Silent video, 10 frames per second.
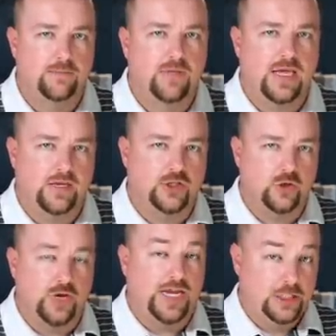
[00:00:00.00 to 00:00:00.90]

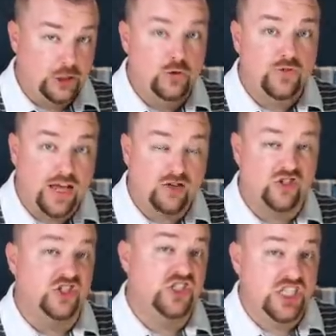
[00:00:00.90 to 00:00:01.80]
in
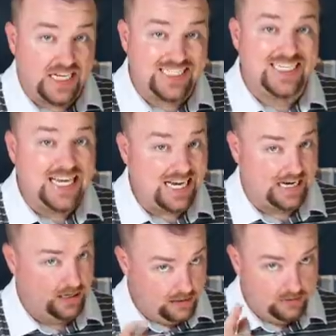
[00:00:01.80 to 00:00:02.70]

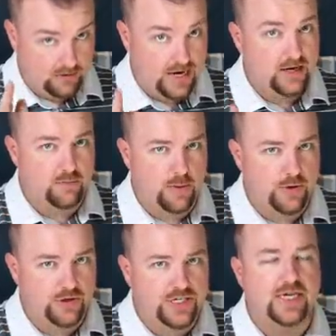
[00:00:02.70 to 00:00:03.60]
2016, right?
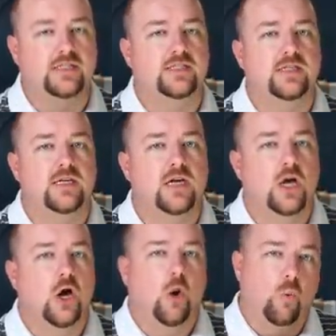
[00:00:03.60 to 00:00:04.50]
Remember your dates.
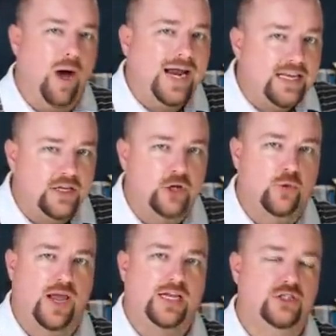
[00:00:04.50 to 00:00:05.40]
Why didn't
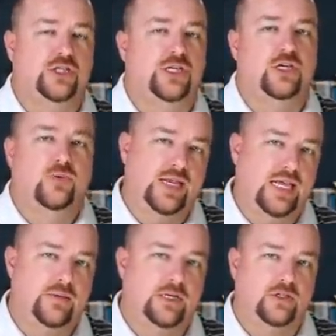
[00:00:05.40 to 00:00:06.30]
your engineer, when he
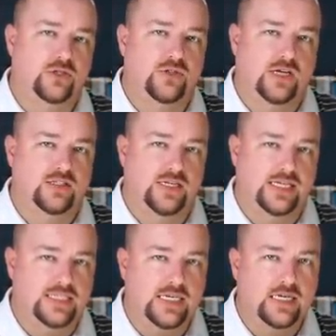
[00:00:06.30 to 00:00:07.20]
came out in
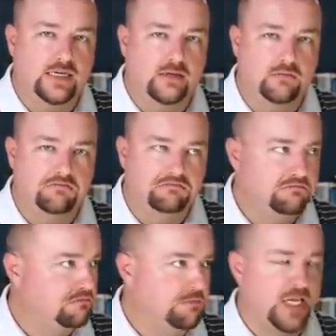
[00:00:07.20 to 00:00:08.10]
2018,
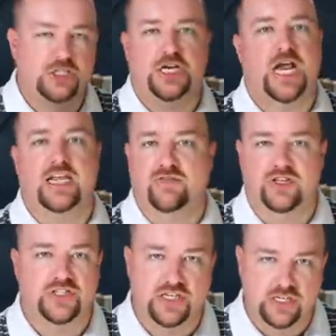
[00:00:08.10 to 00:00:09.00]
mention any of
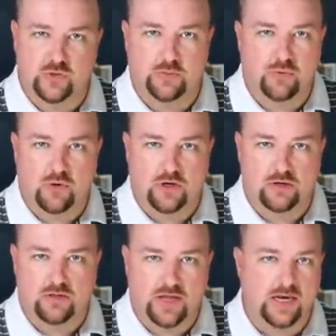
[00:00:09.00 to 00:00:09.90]
this in his
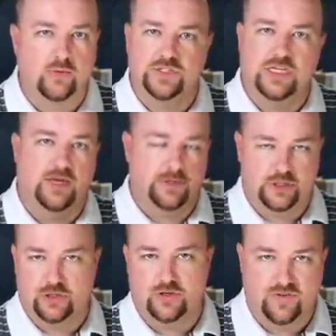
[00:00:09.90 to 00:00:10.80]
report that it was
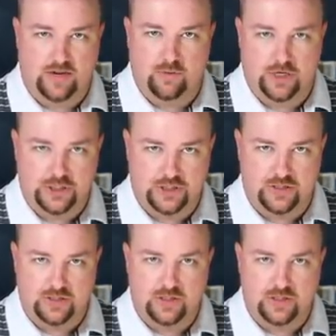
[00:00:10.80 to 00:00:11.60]
damaged due to vibrations